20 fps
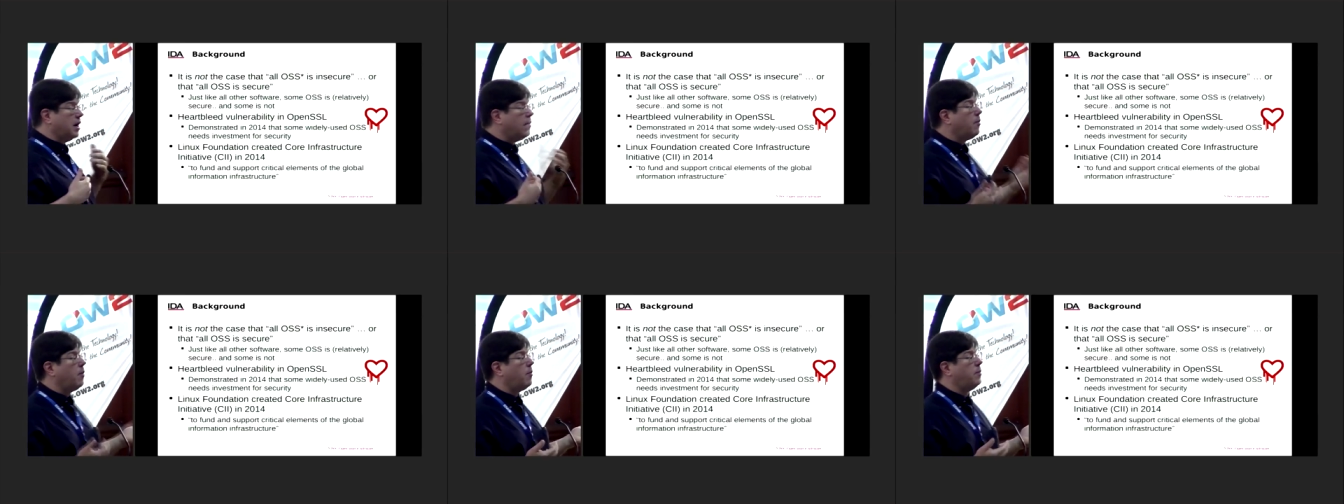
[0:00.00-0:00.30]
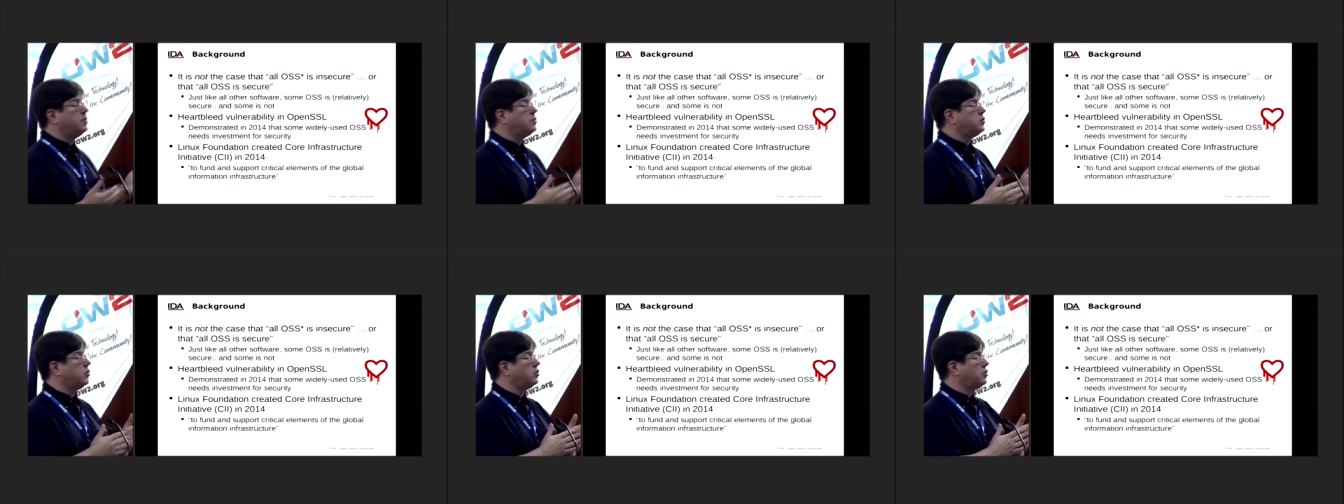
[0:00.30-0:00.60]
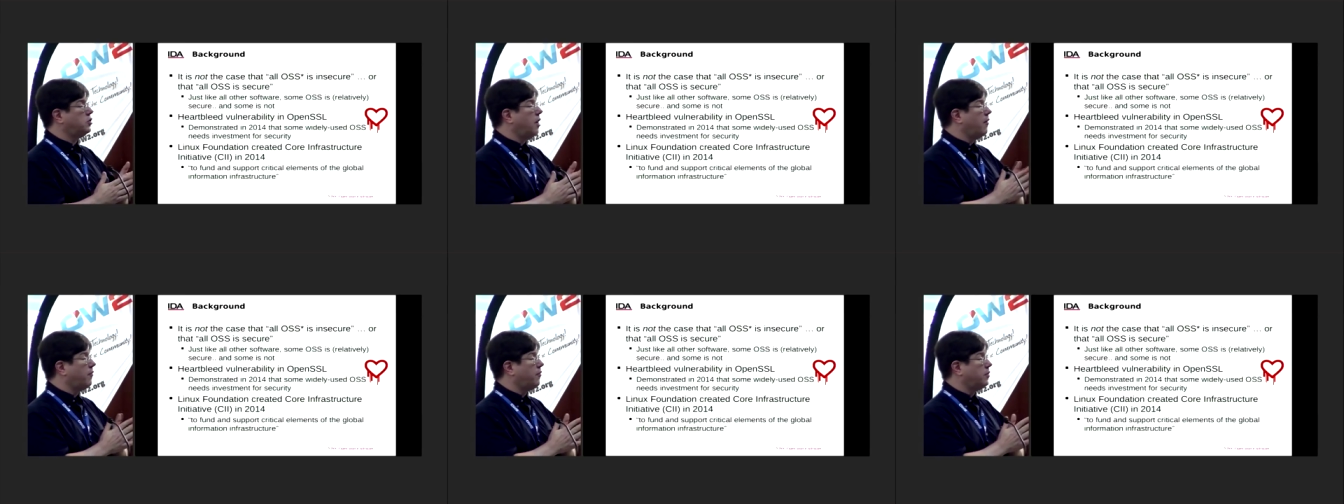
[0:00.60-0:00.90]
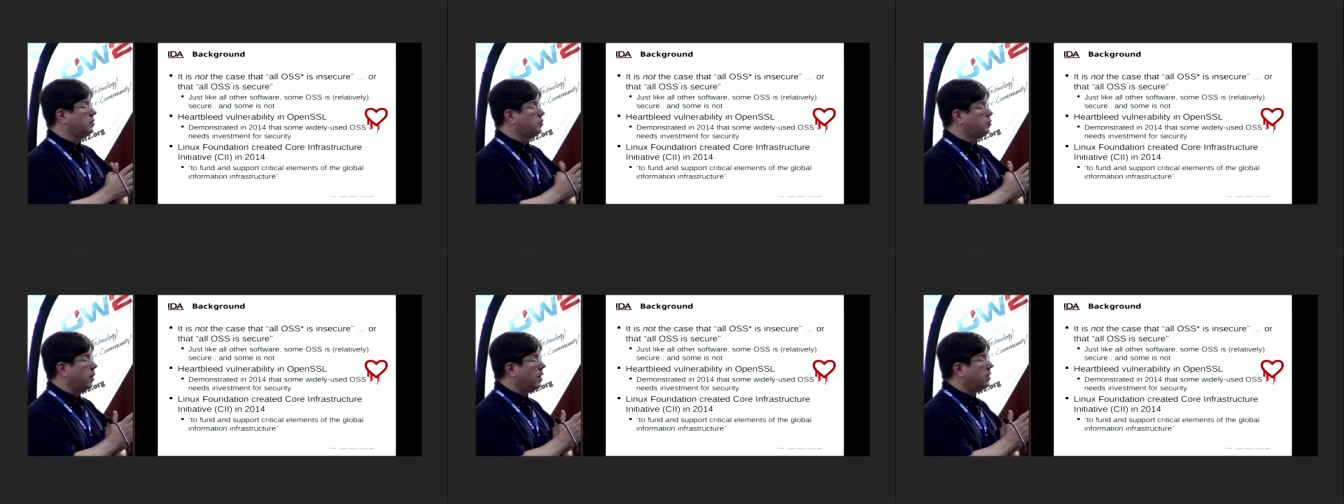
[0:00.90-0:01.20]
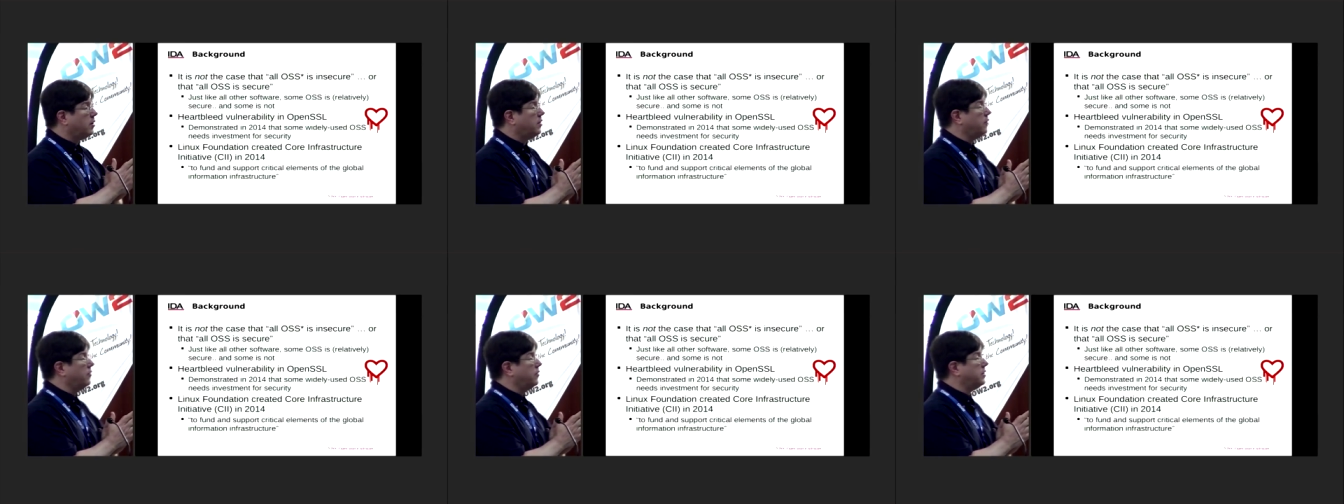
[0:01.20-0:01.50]
open source software is
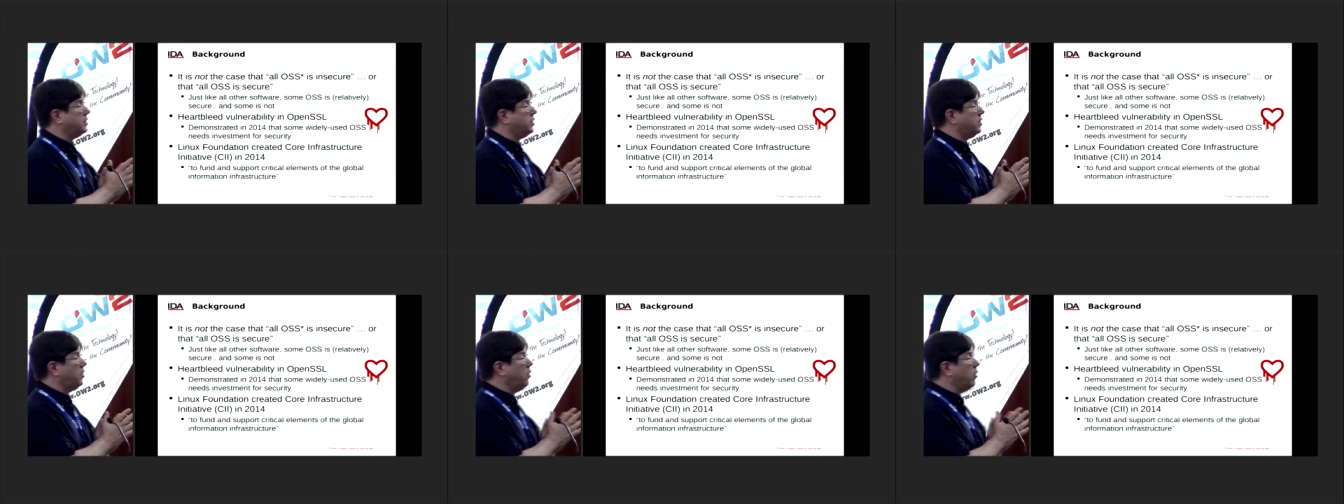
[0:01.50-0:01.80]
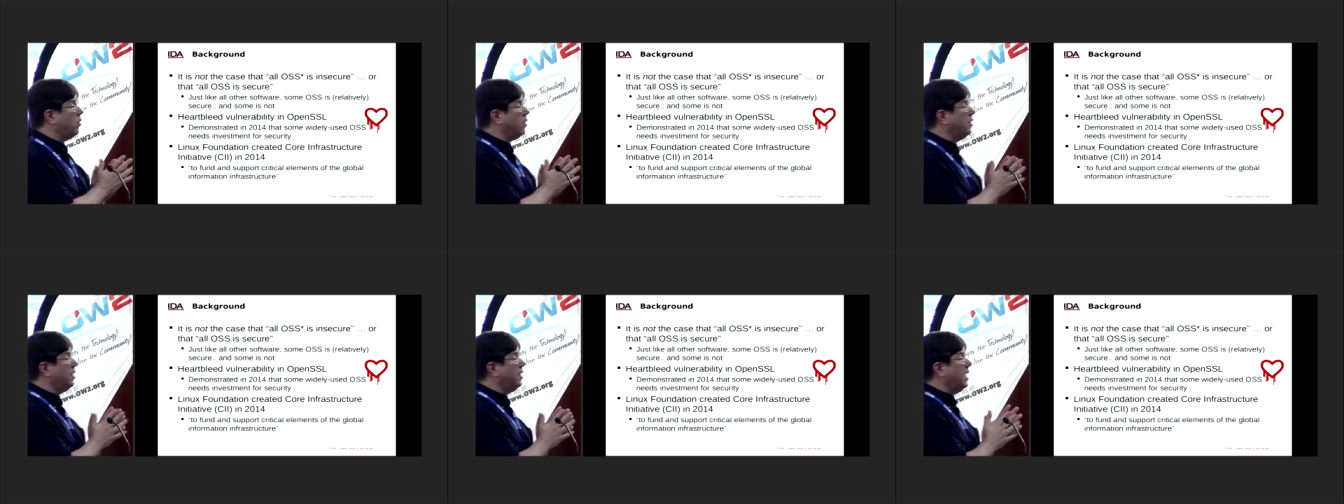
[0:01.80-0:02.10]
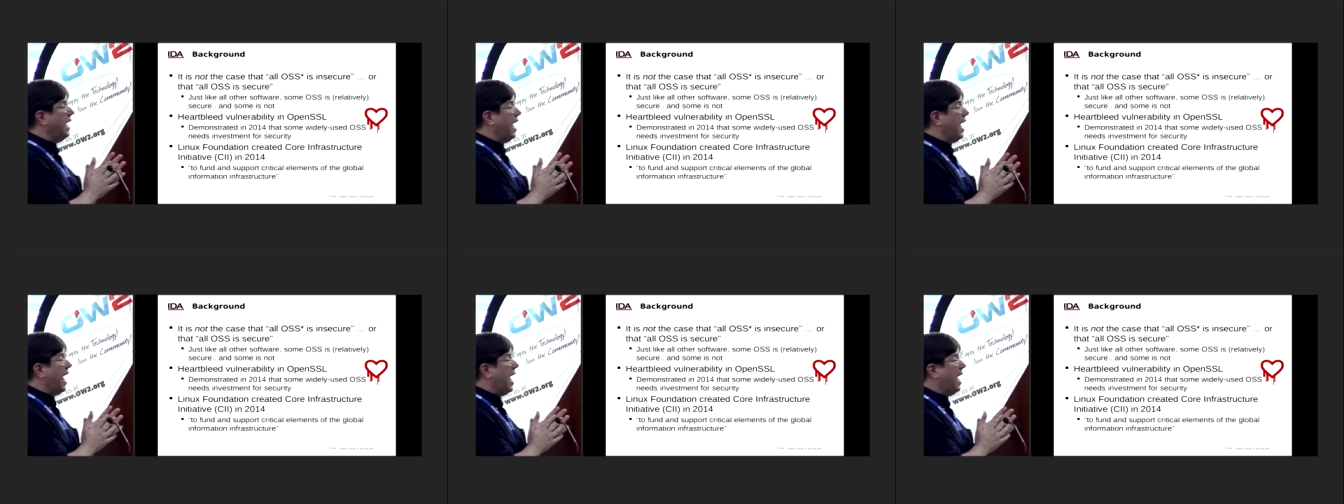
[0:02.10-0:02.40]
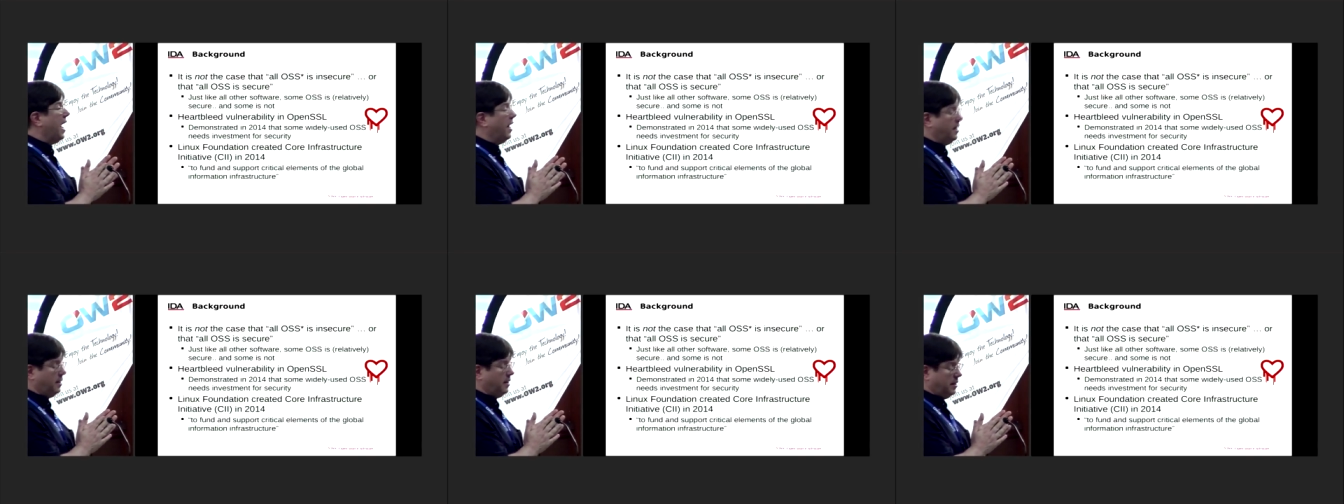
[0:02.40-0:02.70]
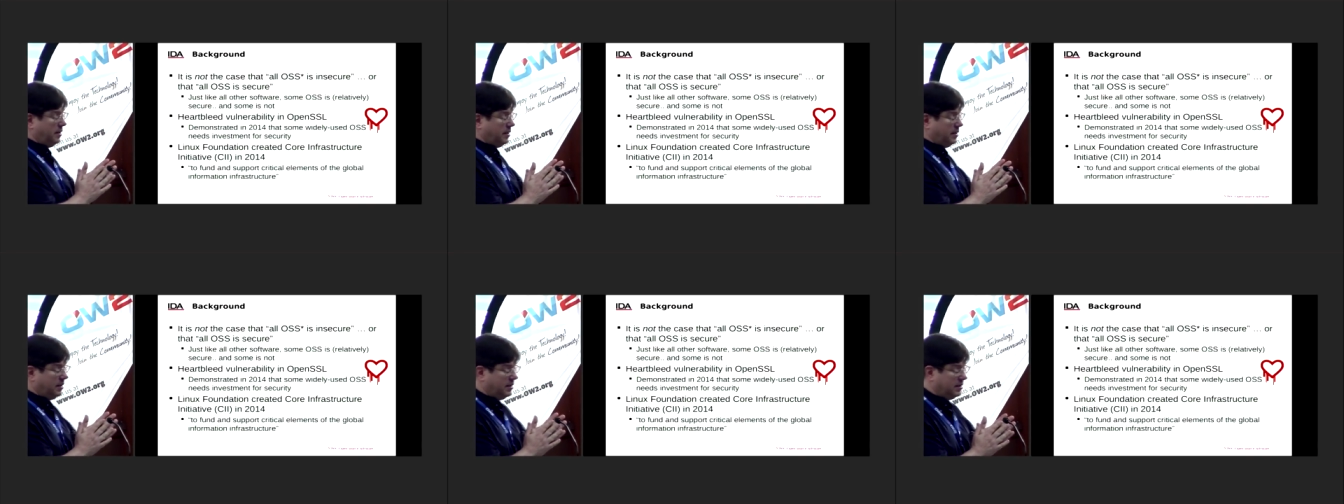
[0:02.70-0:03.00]
relatively secure and
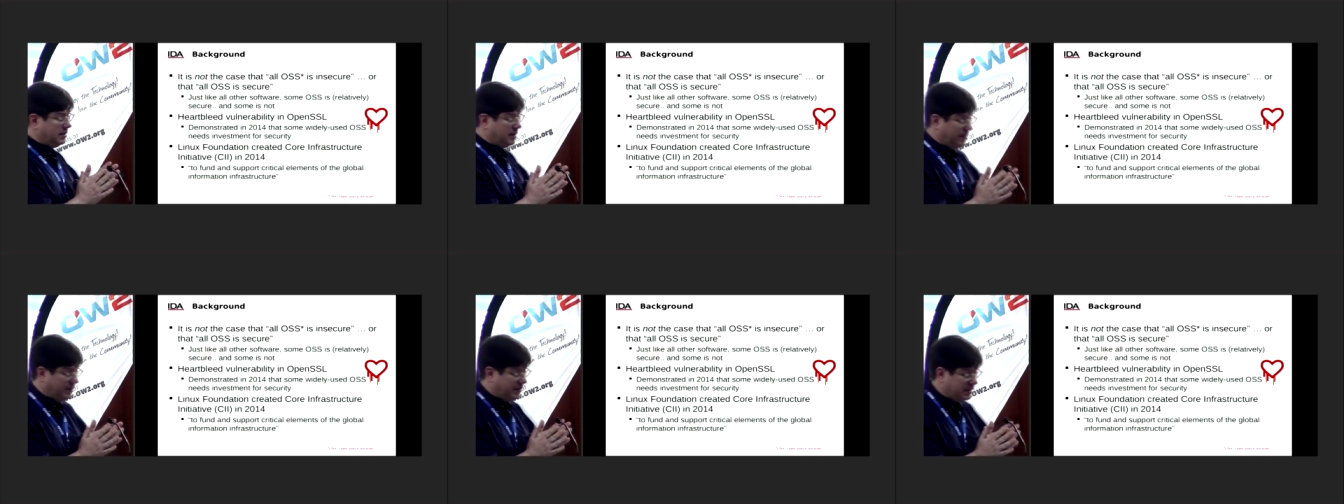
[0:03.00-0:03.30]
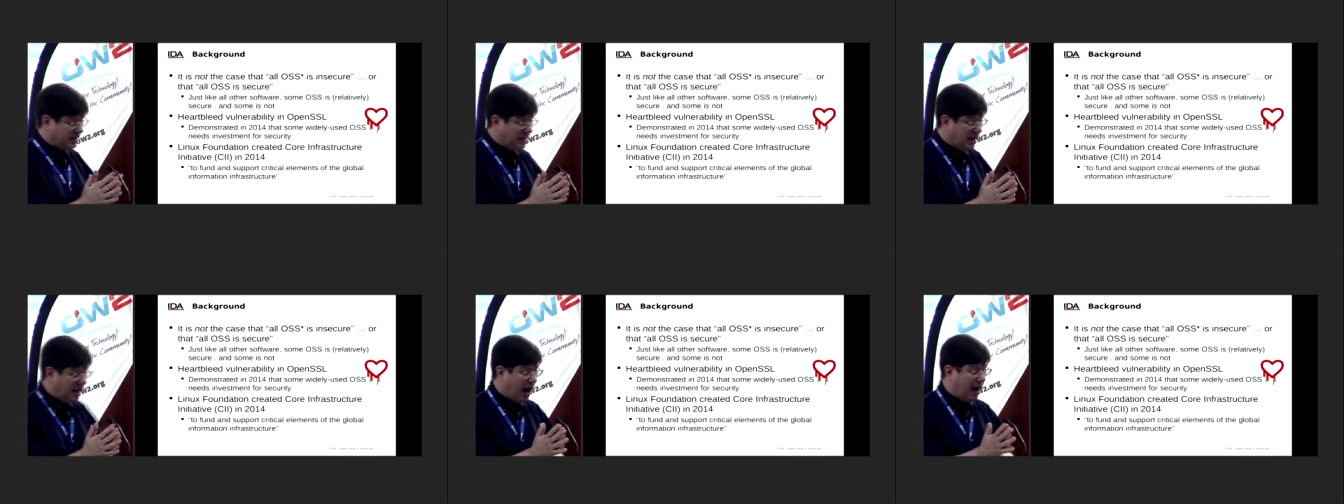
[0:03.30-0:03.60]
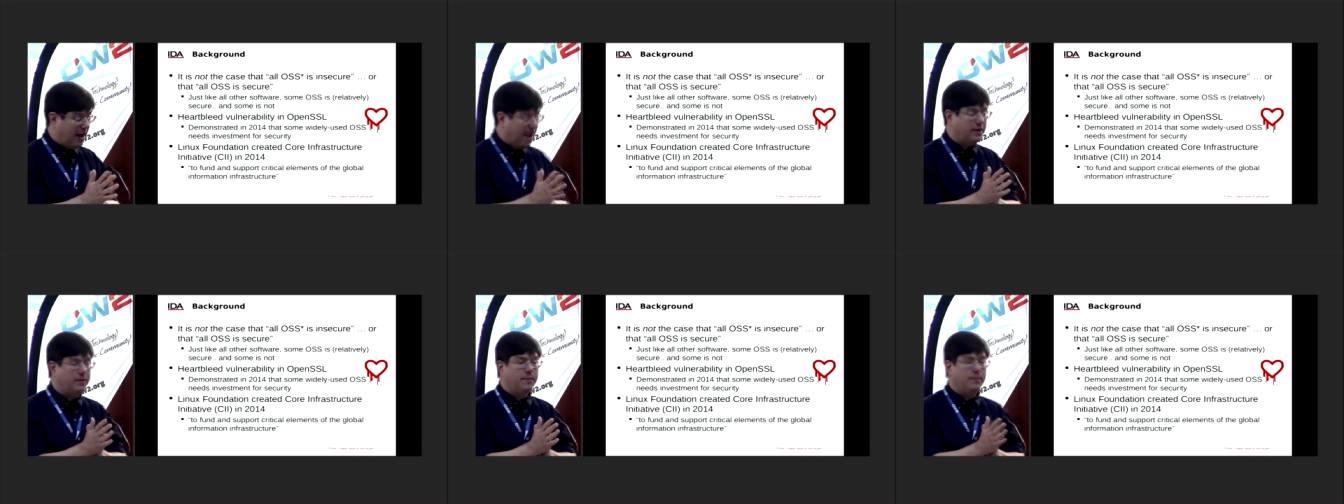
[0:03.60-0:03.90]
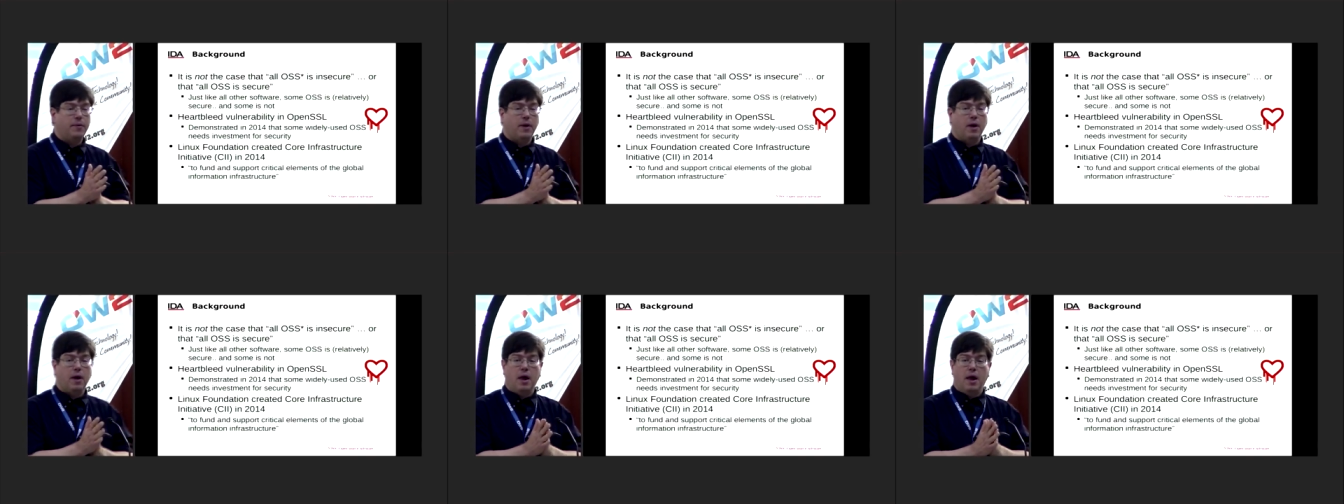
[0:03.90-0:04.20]
some is not.